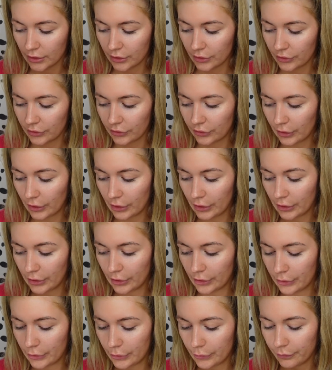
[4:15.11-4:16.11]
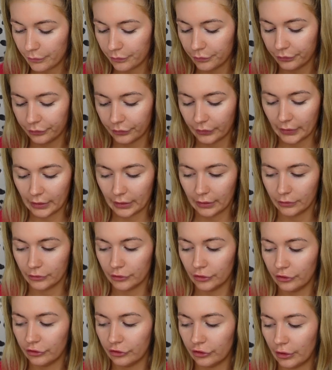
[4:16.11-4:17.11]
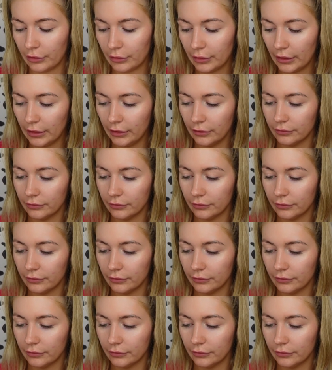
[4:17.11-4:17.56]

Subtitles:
So I'll just show you.